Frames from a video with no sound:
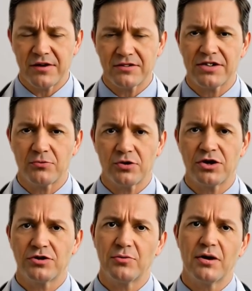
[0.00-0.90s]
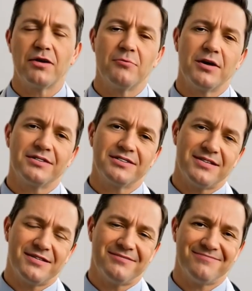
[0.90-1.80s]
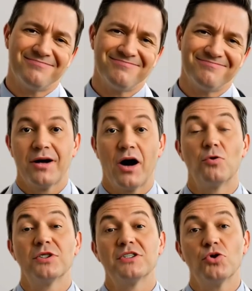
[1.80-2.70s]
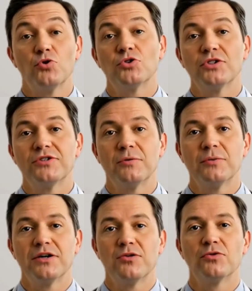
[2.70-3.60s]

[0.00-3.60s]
For lunges, common mistakes include stepping too far